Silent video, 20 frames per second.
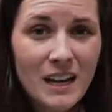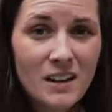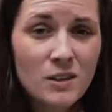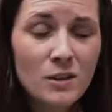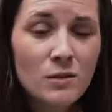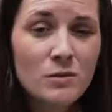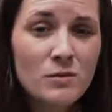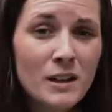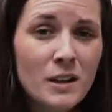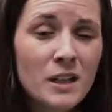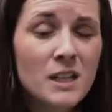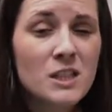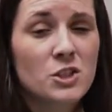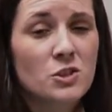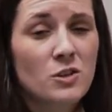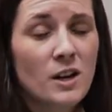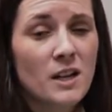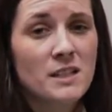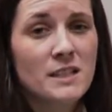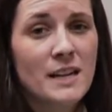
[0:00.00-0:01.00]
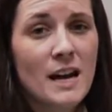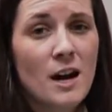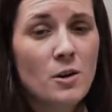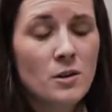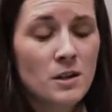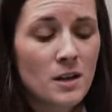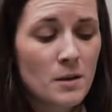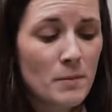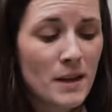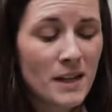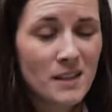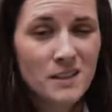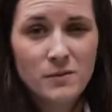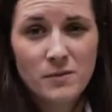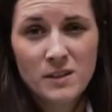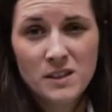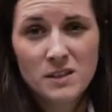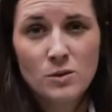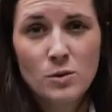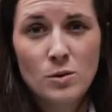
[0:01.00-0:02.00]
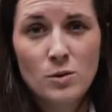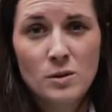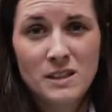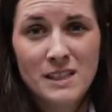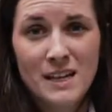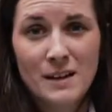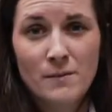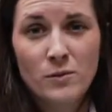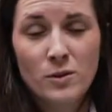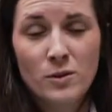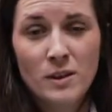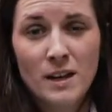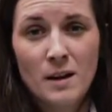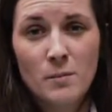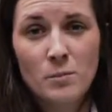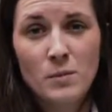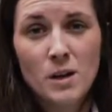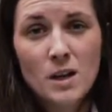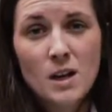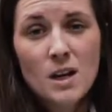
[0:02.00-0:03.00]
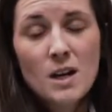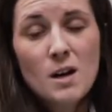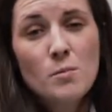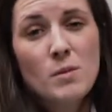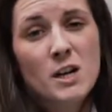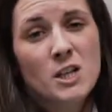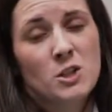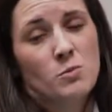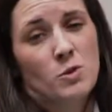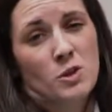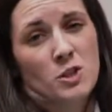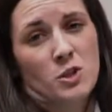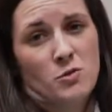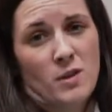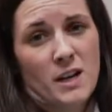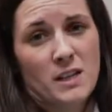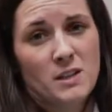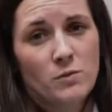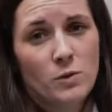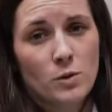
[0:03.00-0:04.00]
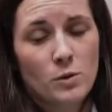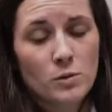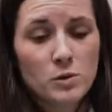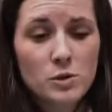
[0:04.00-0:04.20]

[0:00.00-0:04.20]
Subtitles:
and they're very stressed out, and it makes the physical exam for them much more stressful.